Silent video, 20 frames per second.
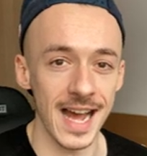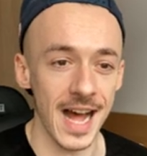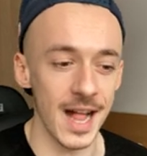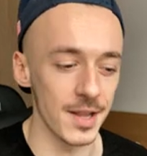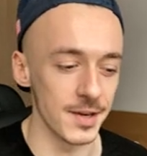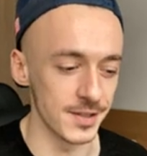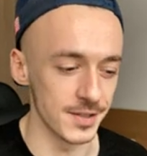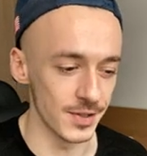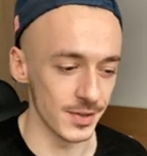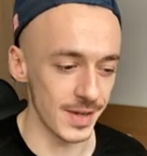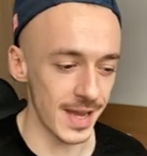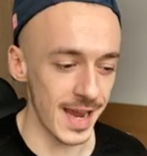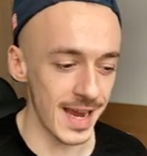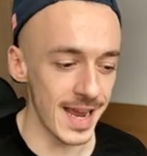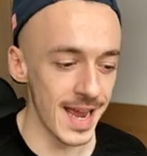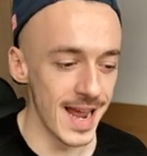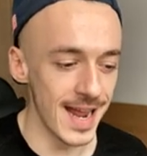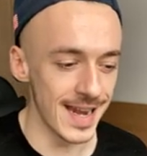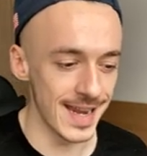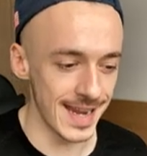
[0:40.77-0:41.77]
dollars,
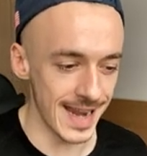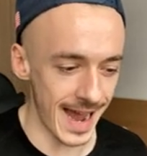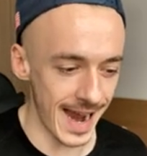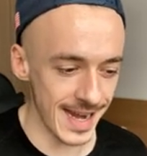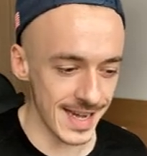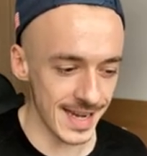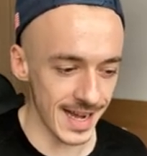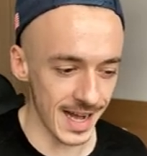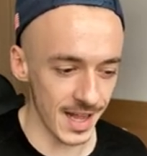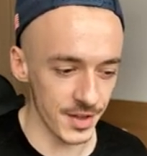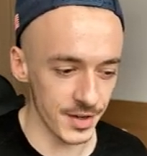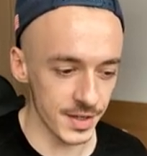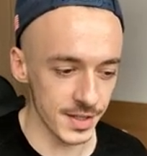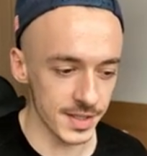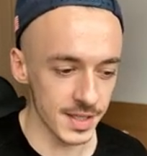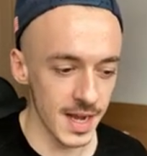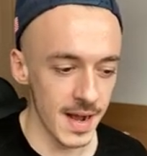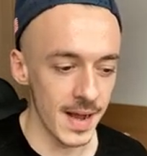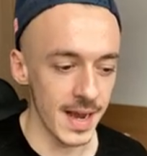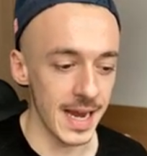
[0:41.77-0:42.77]
okay? nine
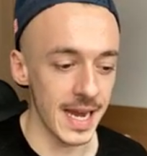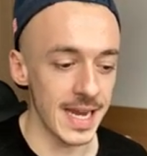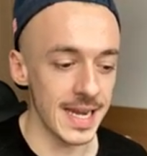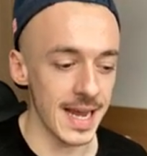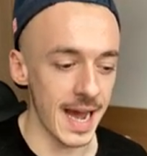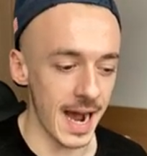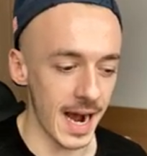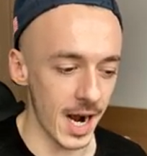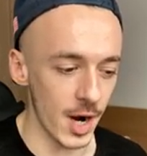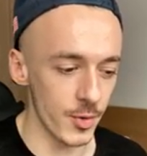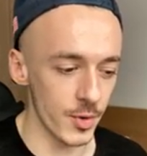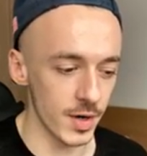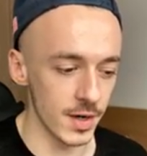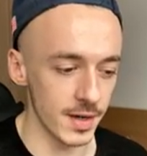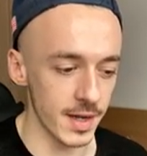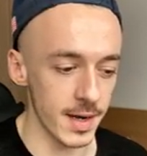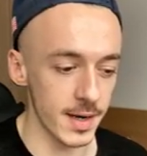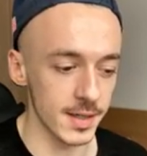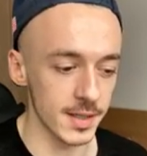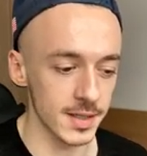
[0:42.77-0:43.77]
dollars in hour,
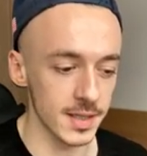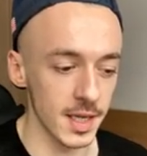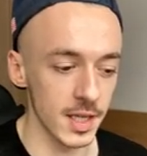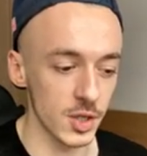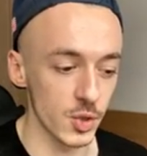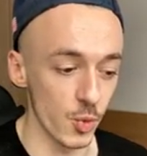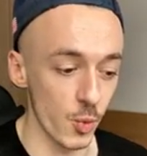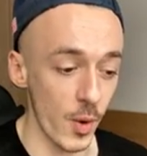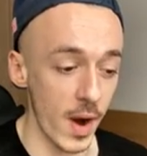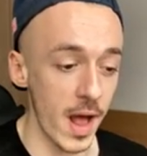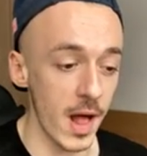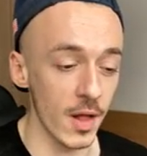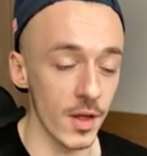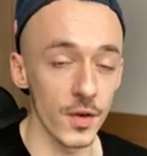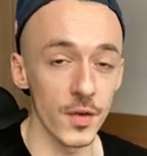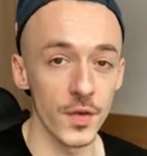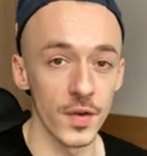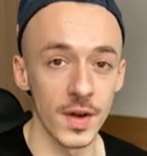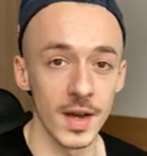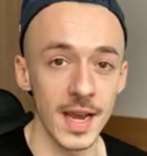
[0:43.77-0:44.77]
there's
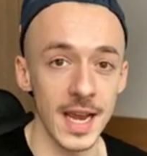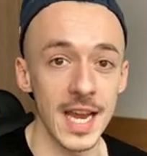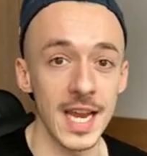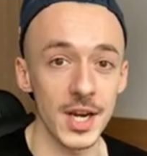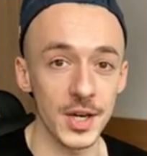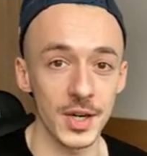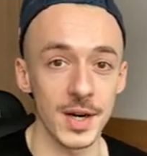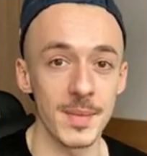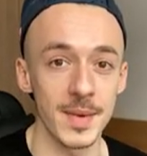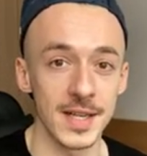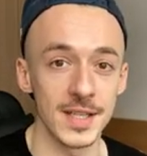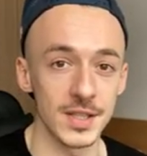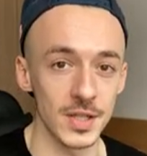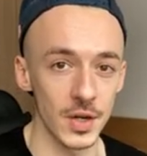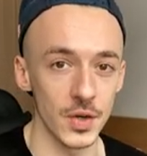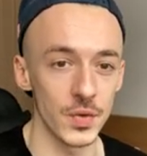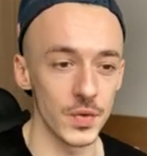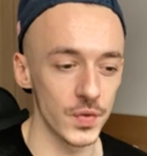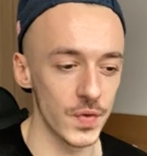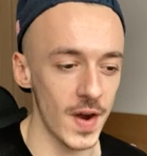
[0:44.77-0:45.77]
twelve increments
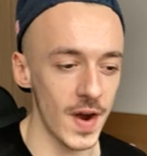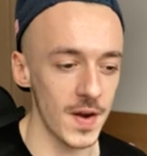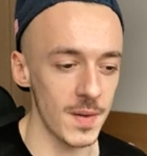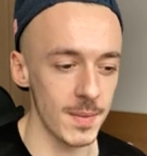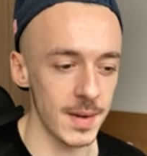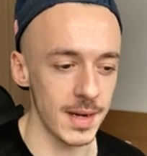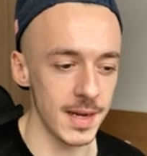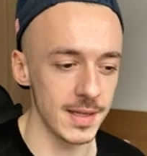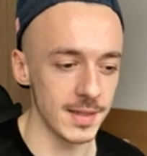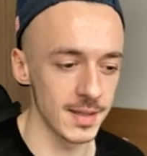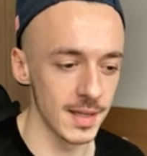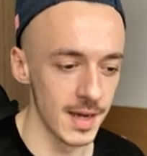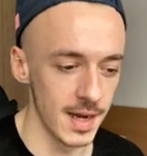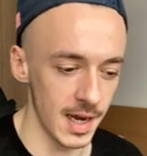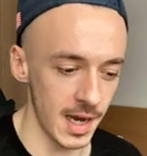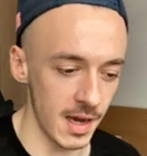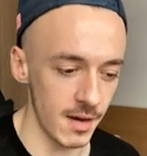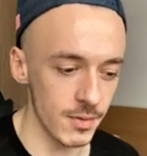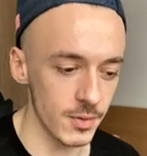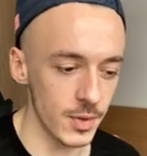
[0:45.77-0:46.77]
of five minutes.
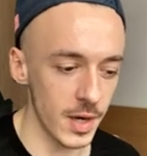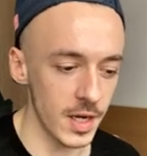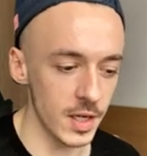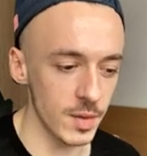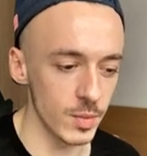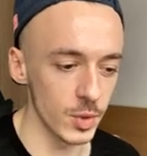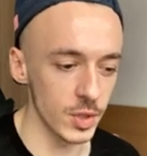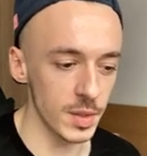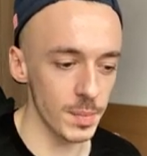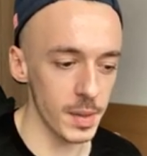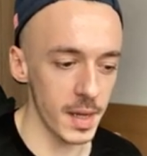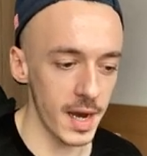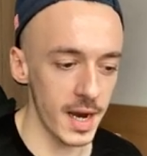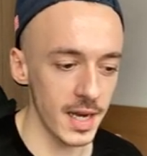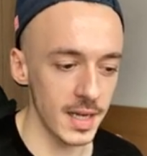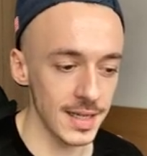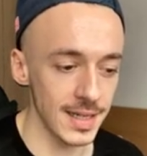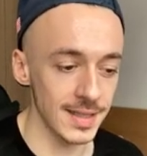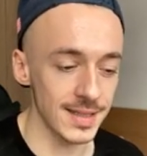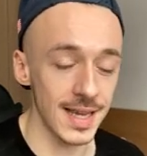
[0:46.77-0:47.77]
If you're going to multiply
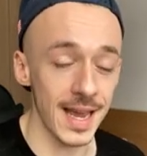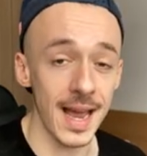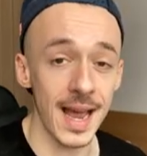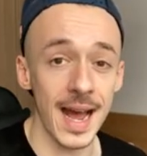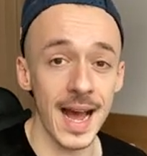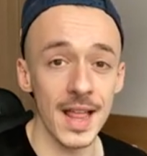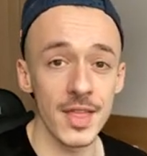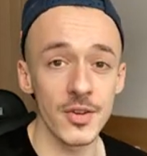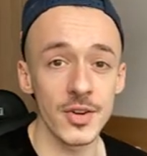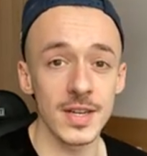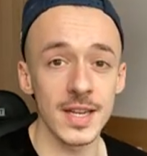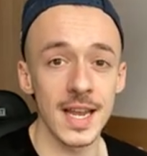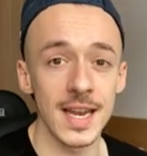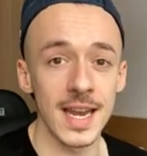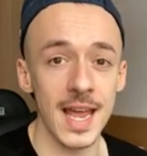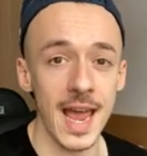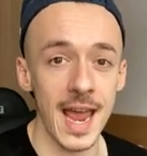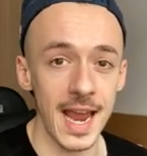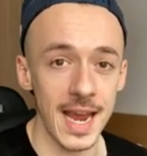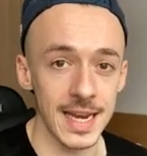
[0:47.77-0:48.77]
it, that's one hundred
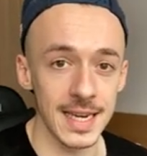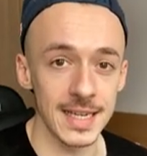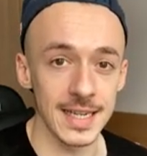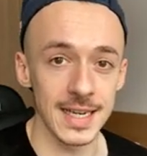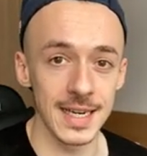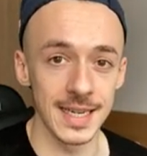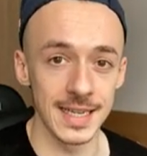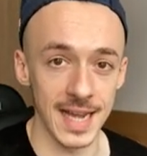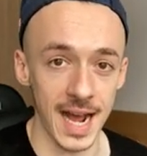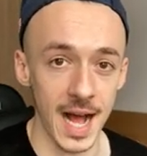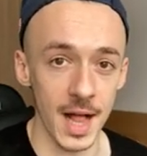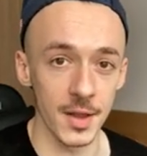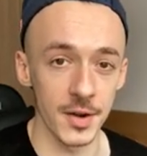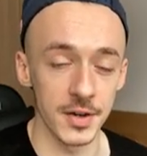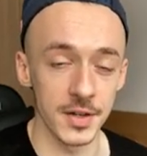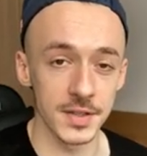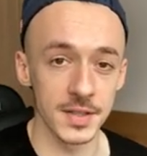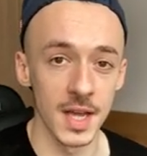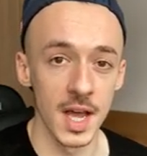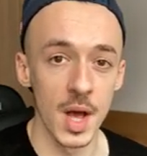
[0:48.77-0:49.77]
eight
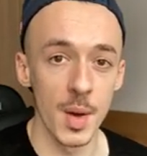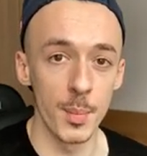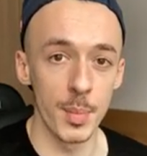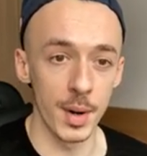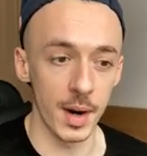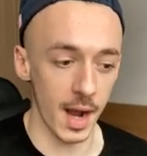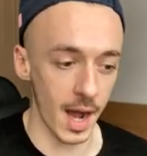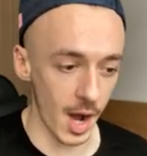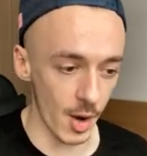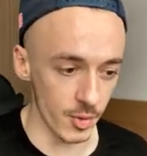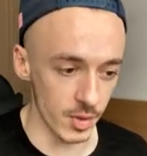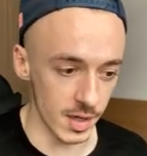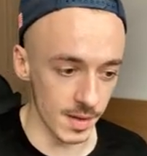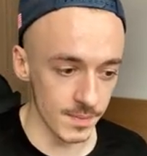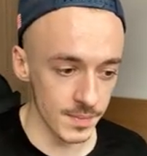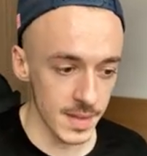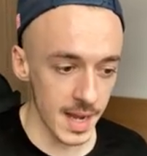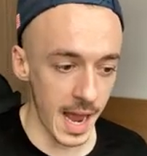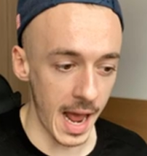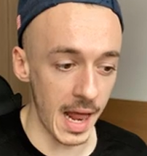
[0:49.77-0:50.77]
dollars per hour.
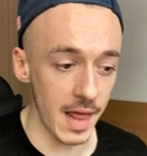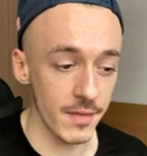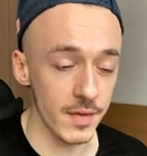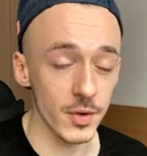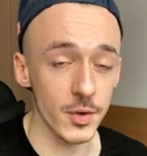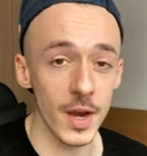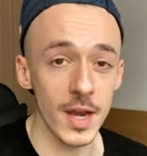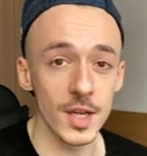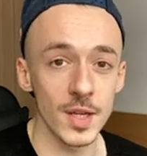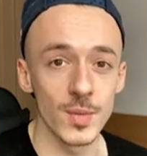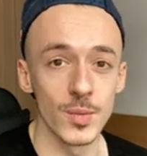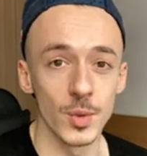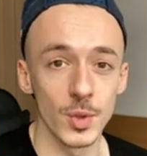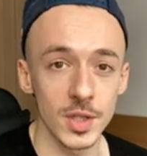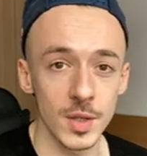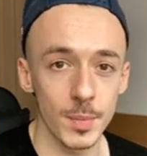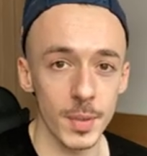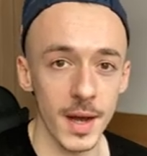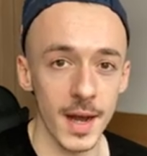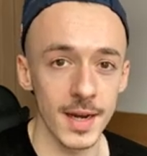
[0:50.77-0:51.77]
And if you're going to
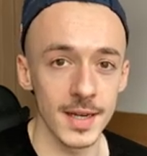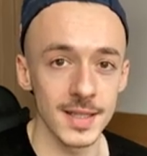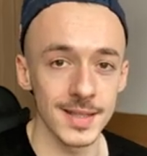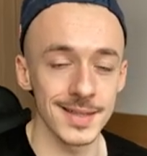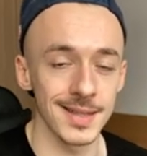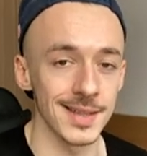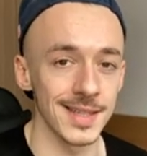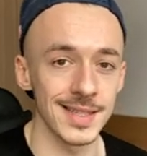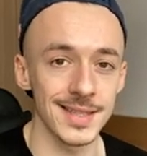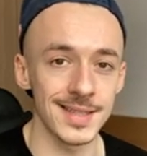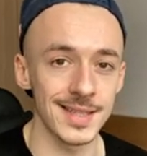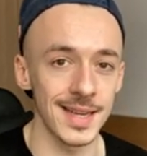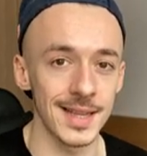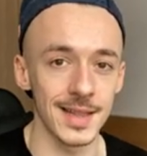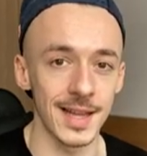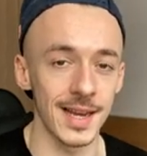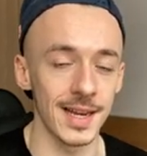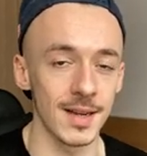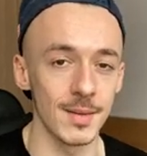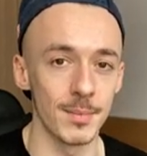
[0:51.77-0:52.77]
multiply this, let's say
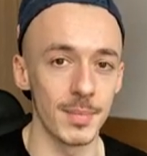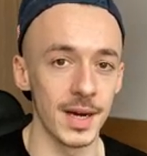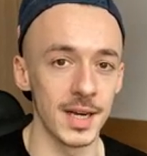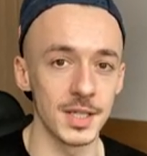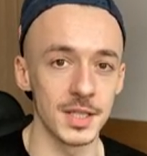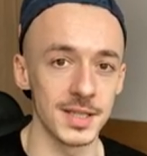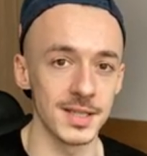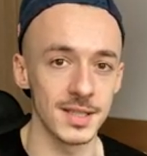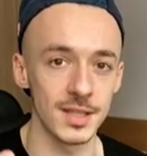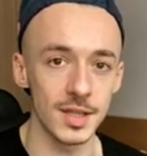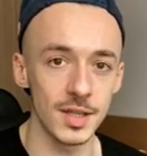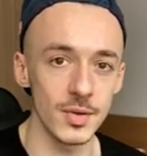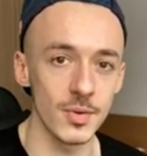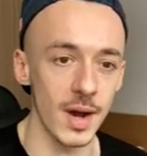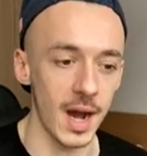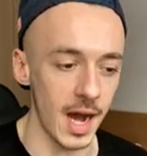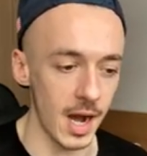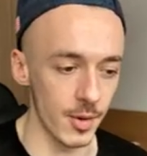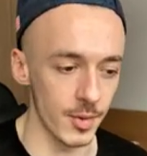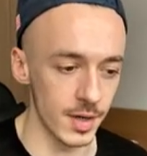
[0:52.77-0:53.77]
like by just
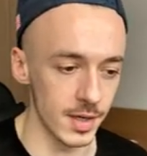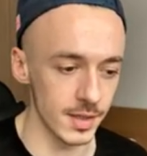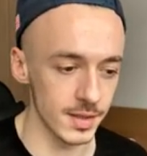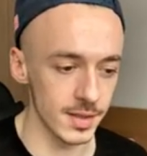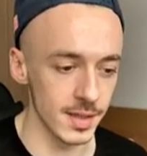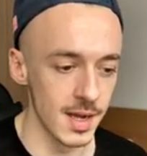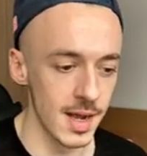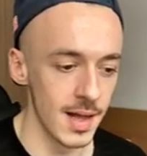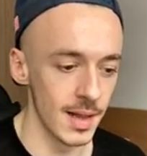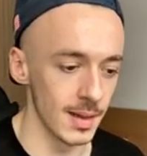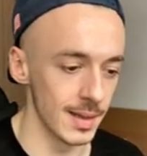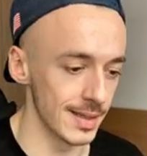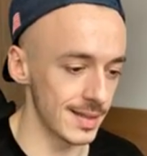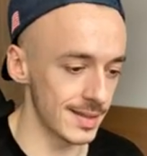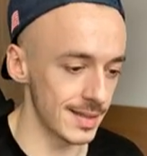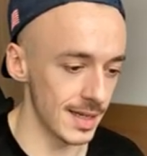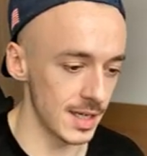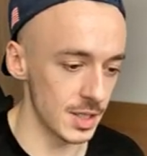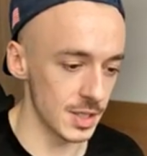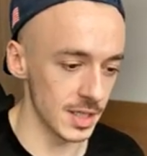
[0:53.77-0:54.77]
two hours,
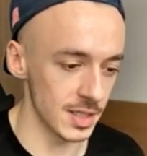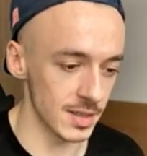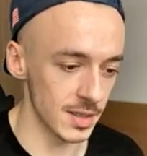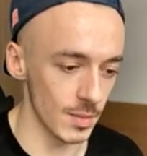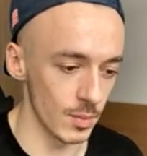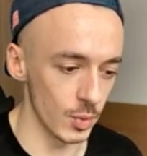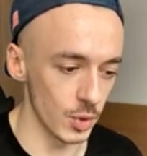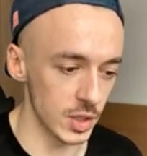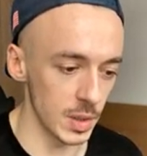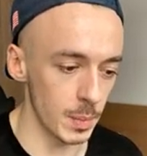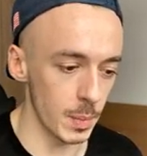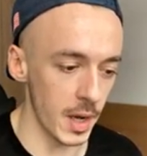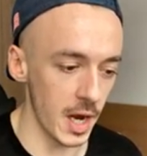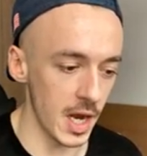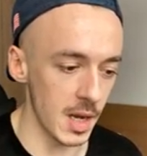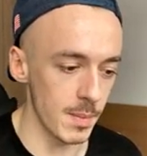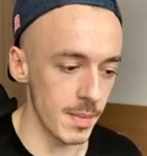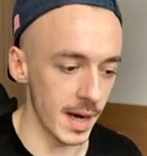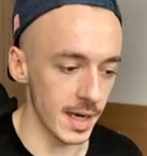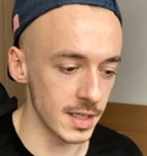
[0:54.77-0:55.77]
let's say just multiply
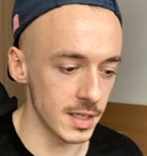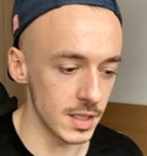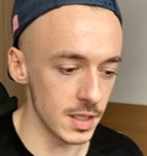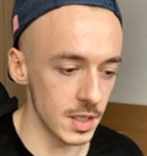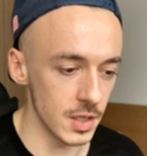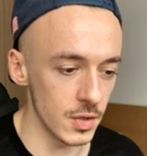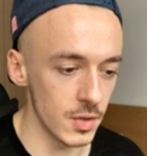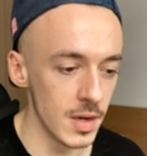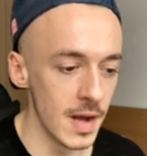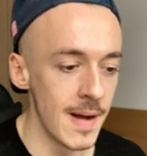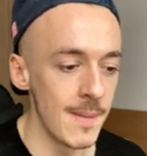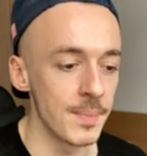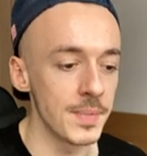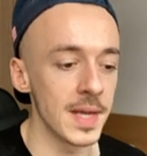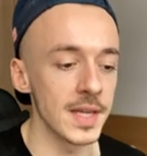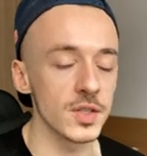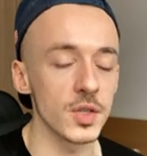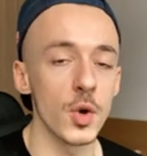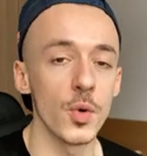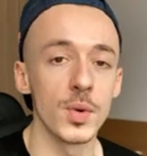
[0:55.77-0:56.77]
it by two,
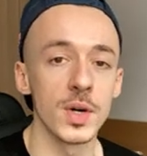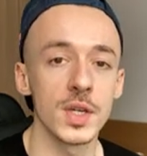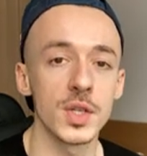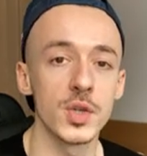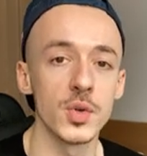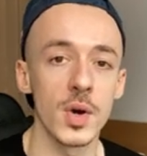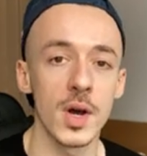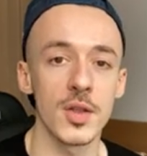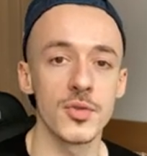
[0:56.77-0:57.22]
that's over two